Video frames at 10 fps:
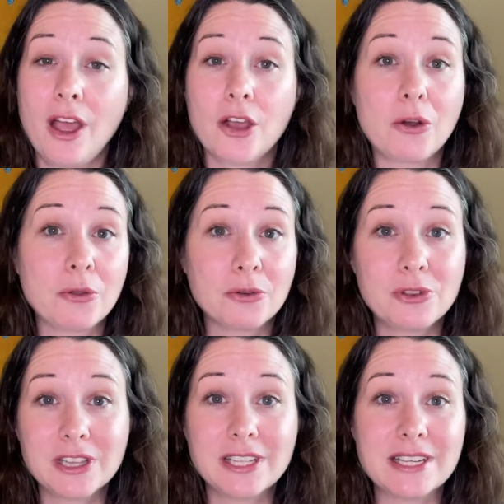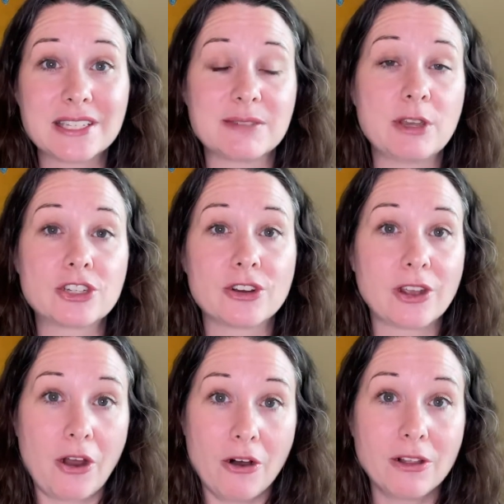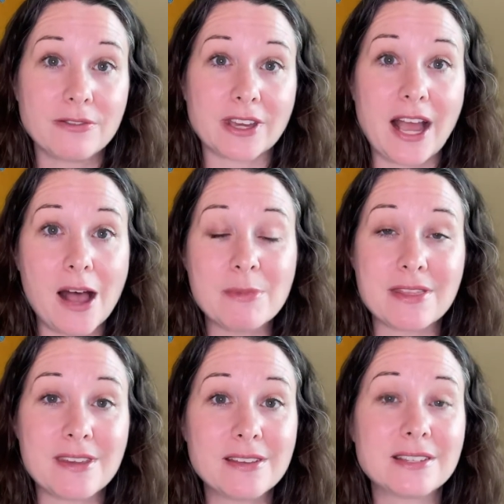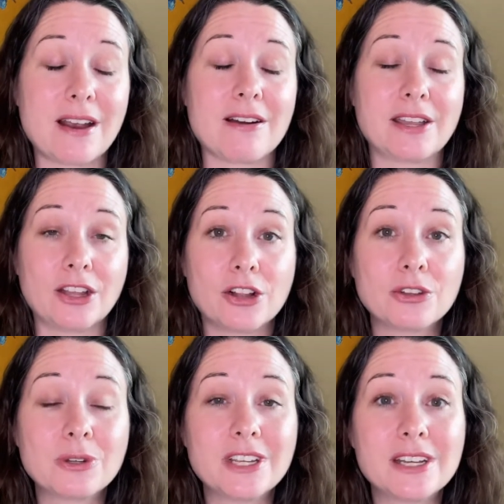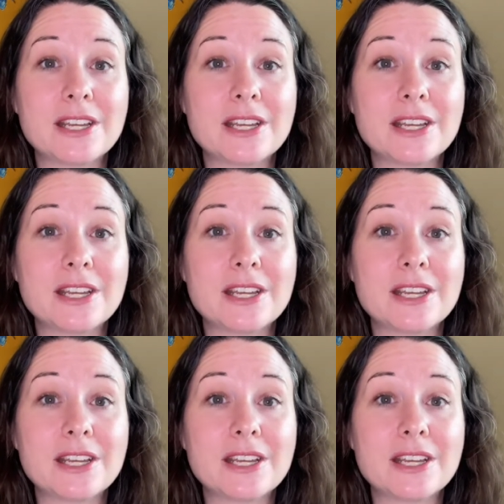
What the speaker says: go through the list, make sure that all of the common things are included.